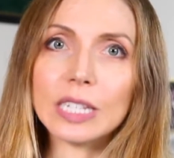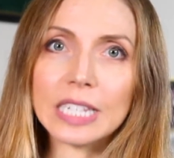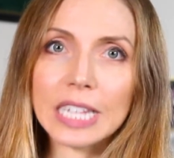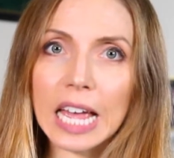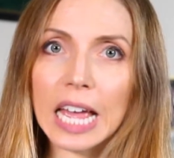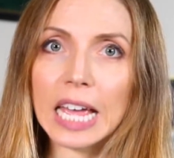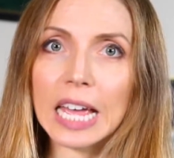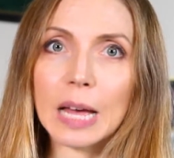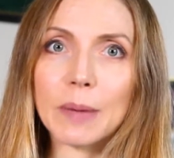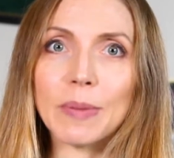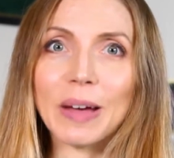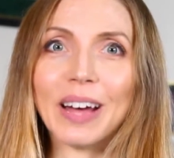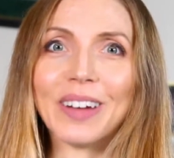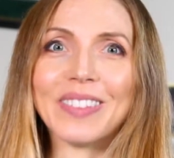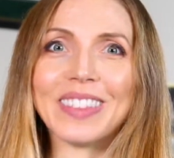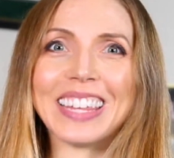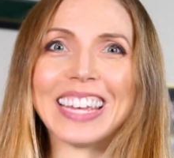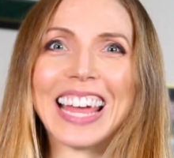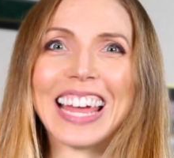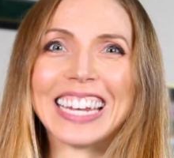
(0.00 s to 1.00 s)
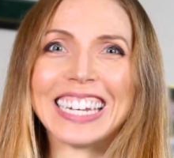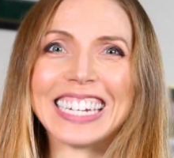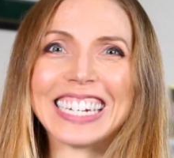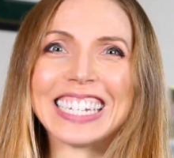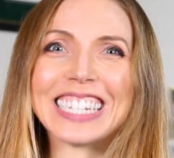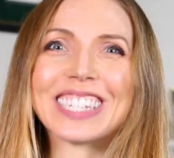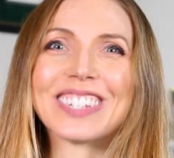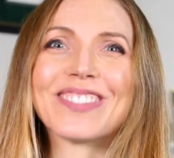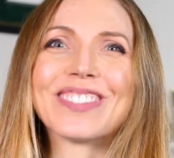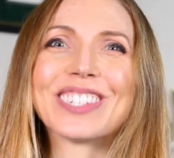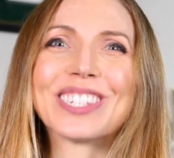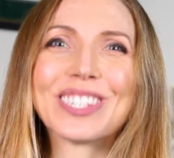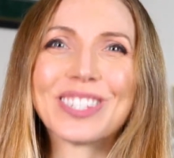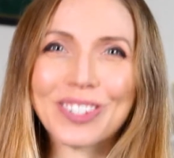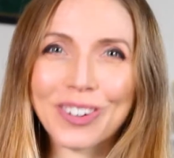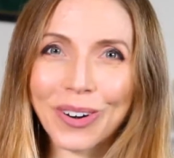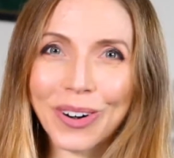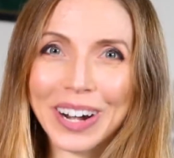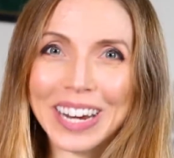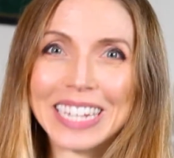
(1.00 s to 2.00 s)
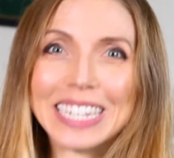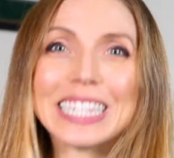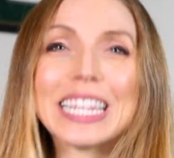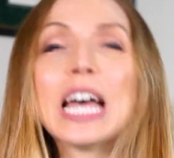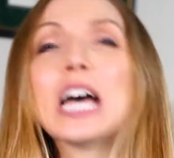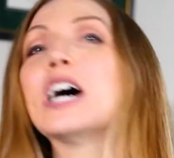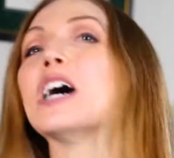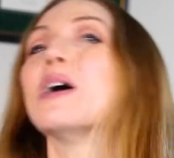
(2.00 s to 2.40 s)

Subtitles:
say about the endings of stories,